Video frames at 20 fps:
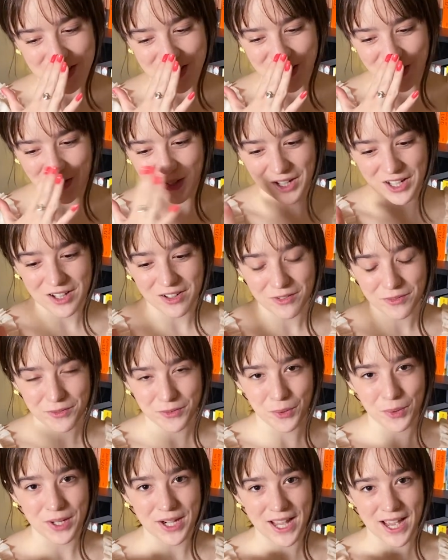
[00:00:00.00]
So good.
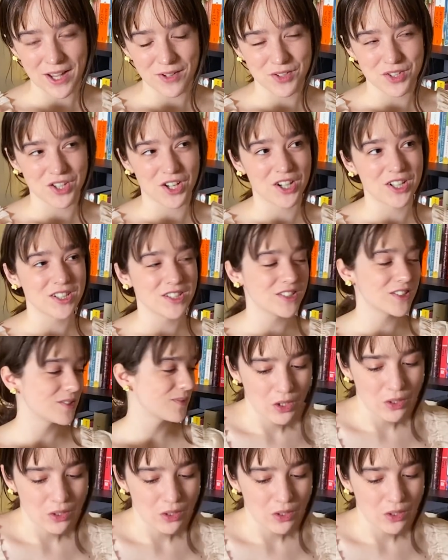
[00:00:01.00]
4.5 stars.